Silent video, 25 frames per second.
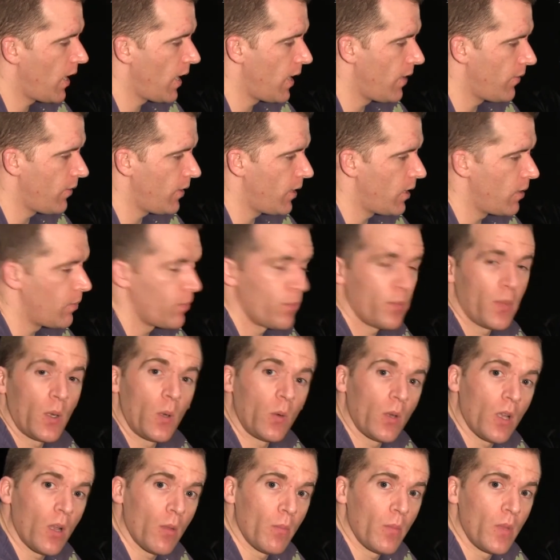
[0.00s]
have a
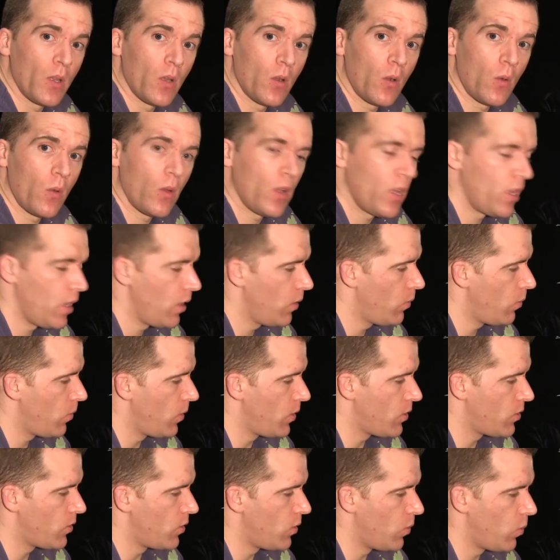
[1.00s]
bulk up meal
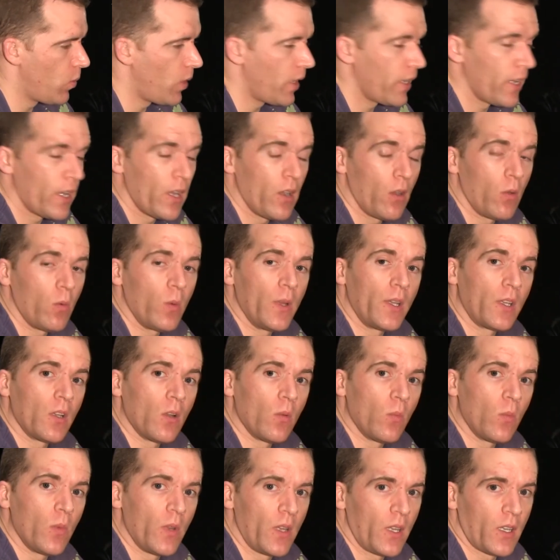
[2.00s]
which you weigh out week
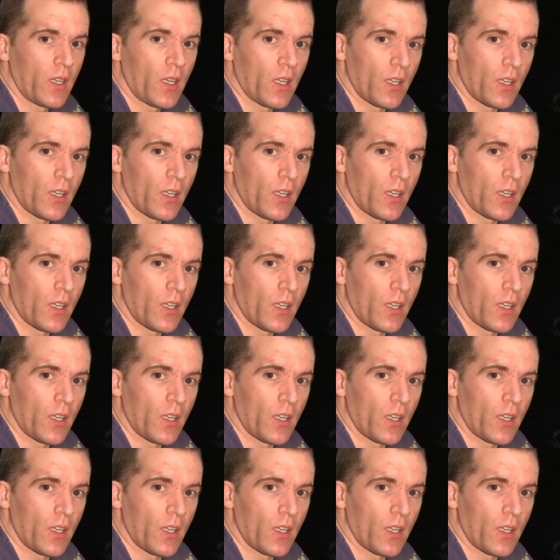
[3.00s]
on week,